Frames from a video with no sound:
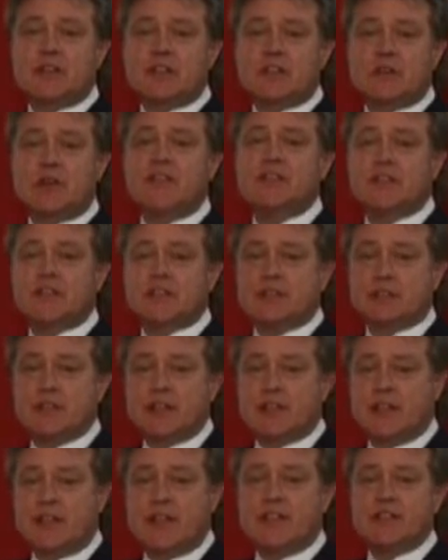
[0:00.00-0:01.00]
early 20s
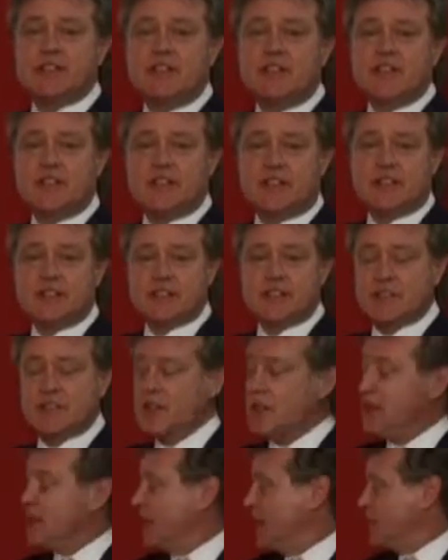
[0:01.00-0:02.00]
when the 1930s